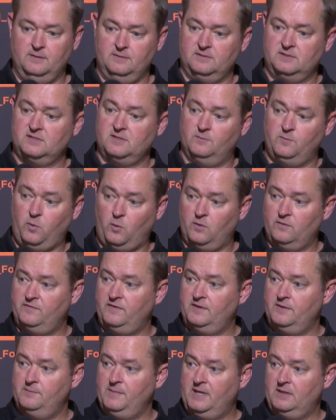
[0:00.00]
some poor
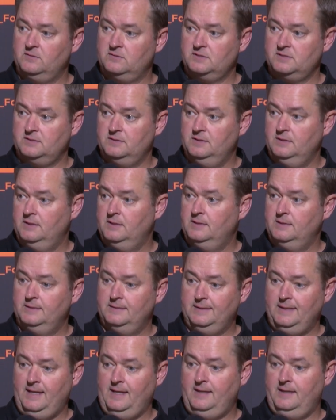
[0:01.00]
fundamentals,
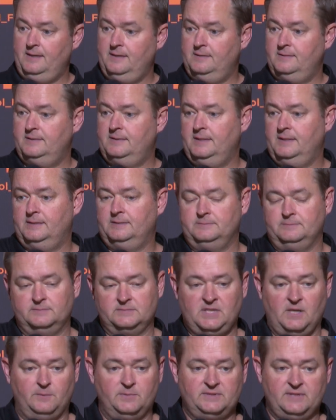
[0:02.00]
and a
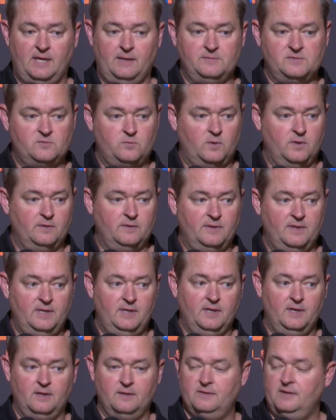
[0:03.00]
couple times where
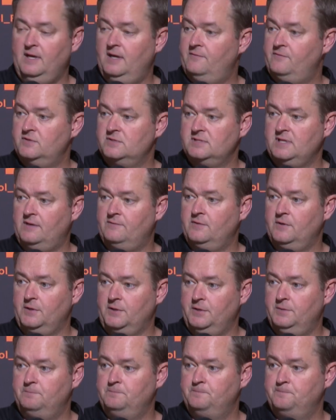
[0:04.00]
the effort's not very
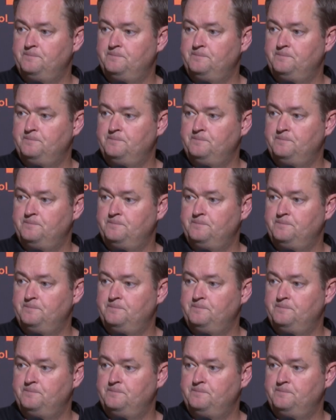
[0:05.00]
good.